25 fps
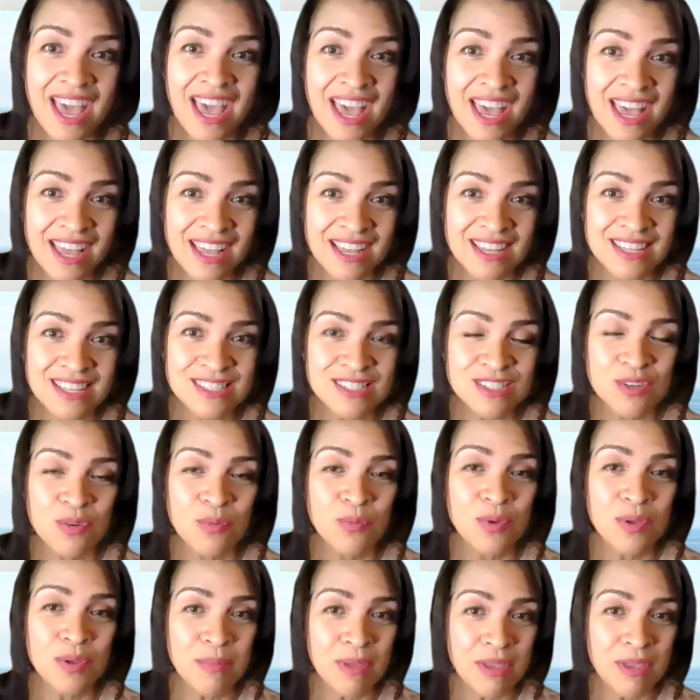and
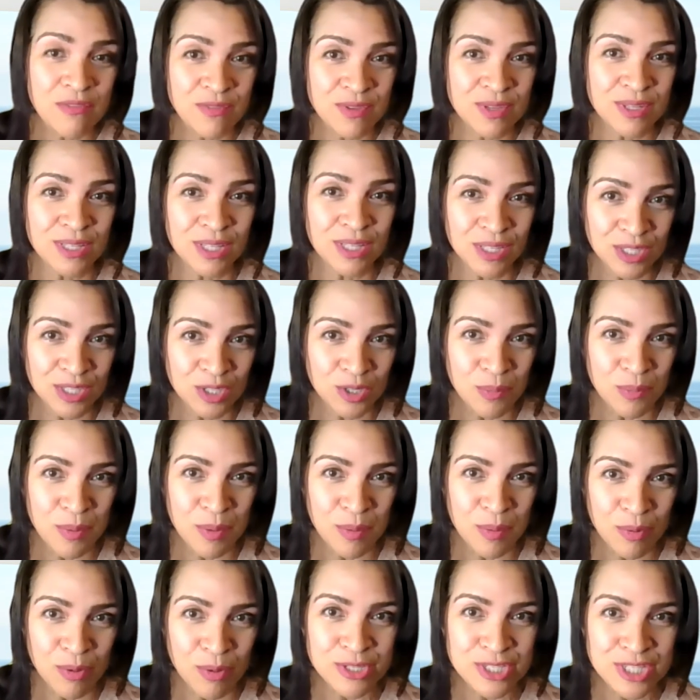we may feel a little
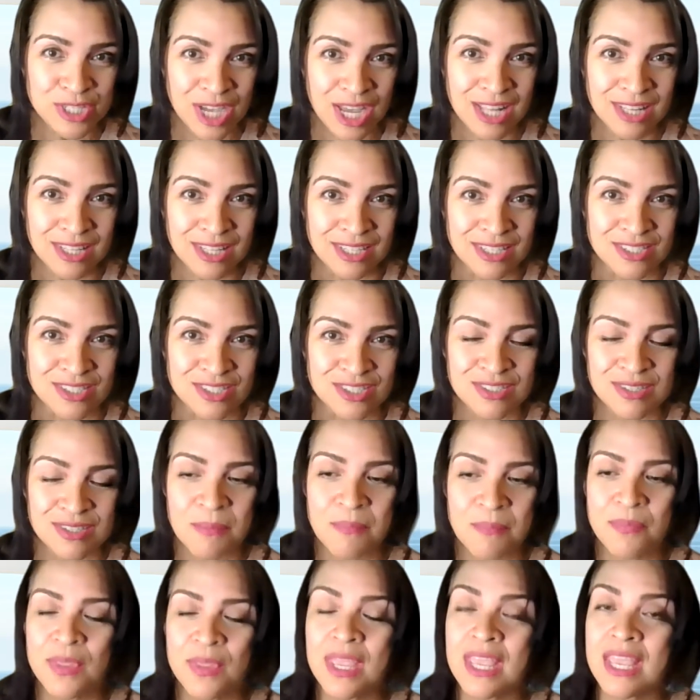bit more challenged.
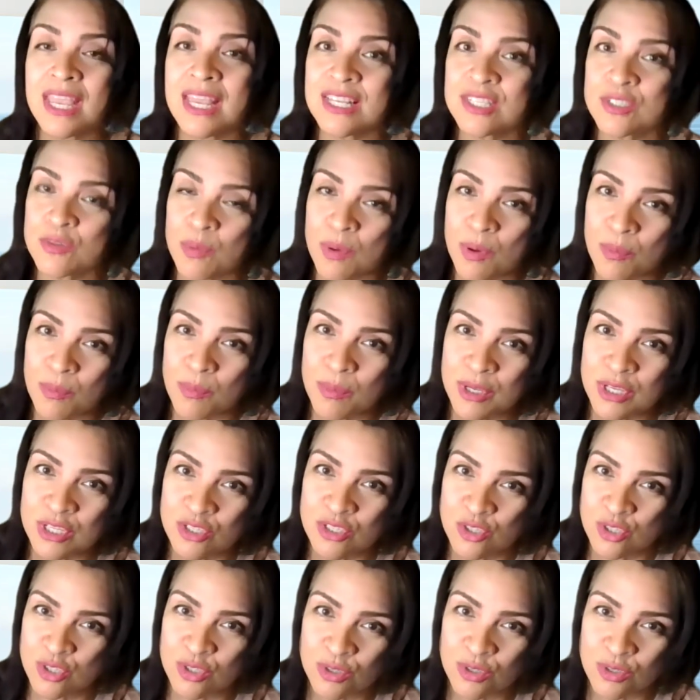It's what we
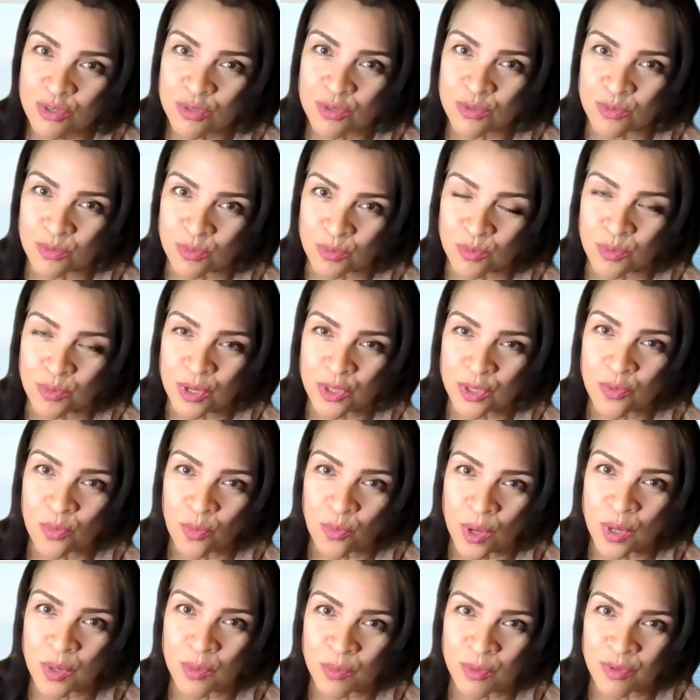do with
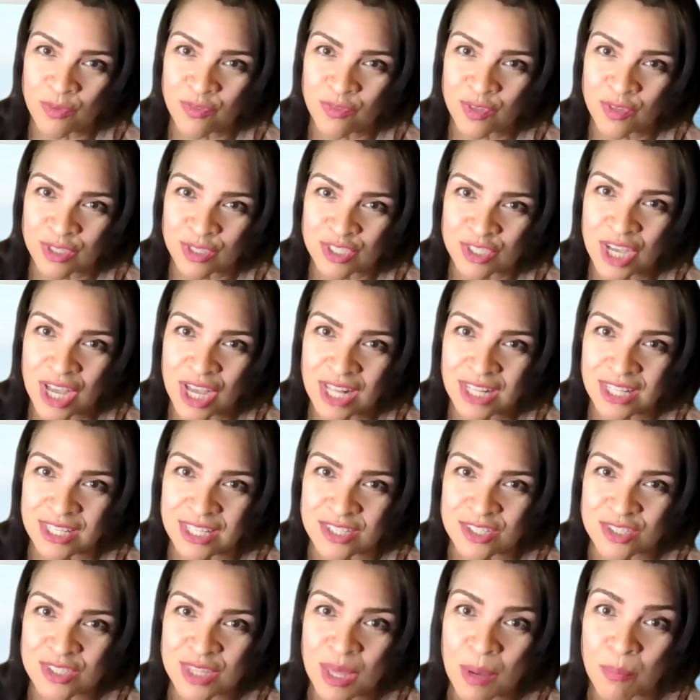when we feel
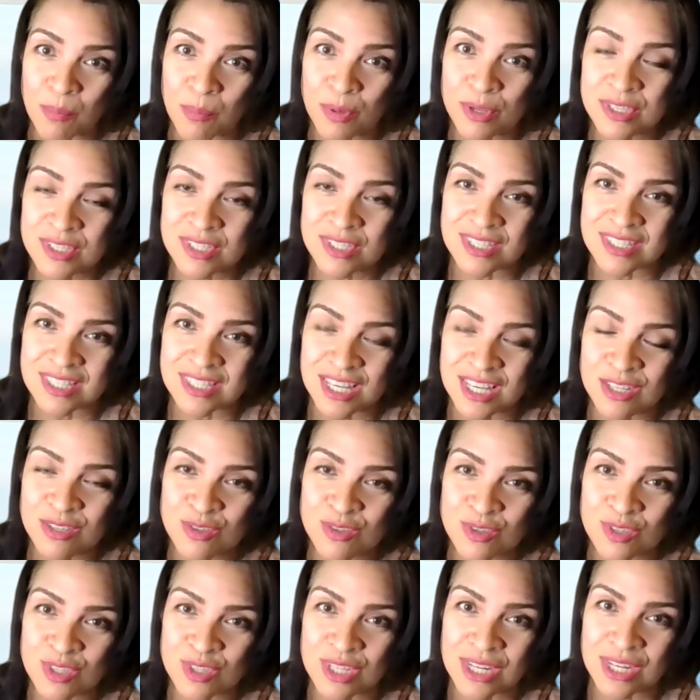challenged that puts us
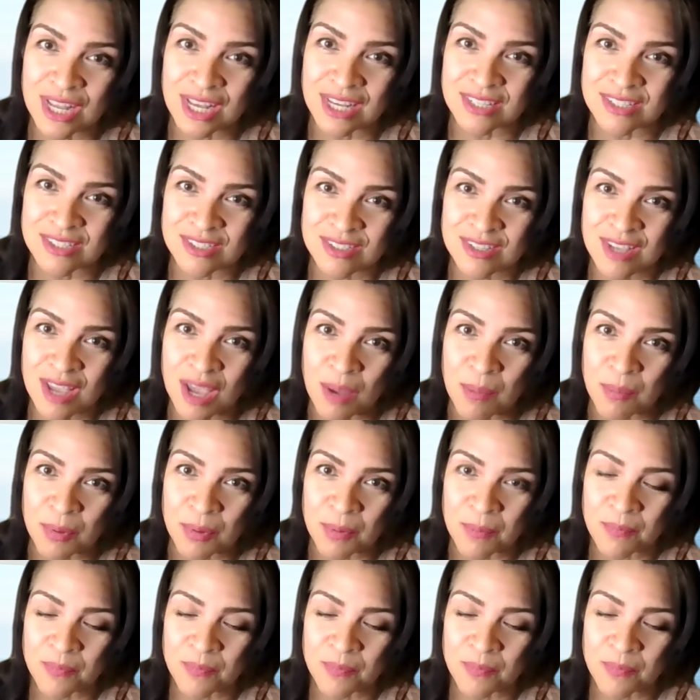into the next step.